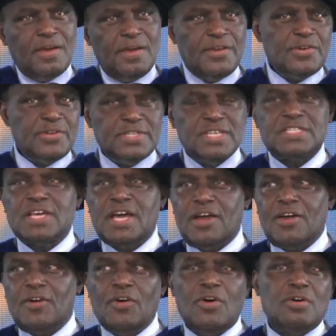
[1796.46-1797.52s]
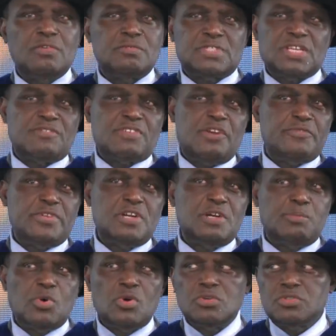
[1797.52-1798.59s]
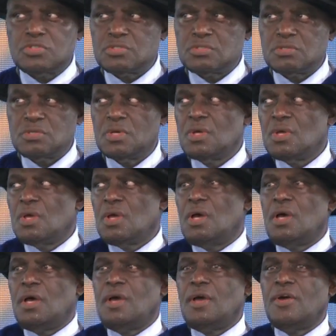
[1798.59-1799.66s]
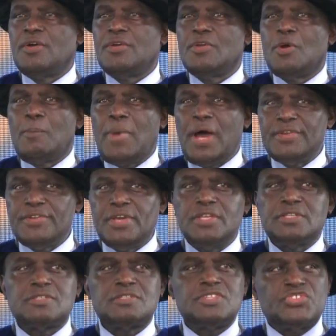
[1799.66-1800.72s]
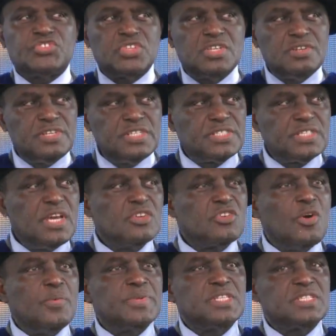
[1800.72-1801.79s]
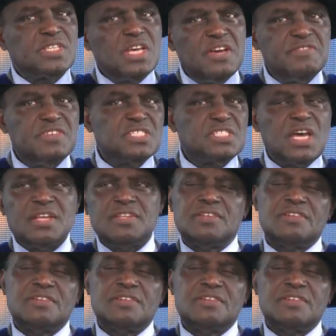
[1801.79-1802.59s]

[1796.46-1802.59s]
your data on several variables, your mandate, teaching, research, community service, and the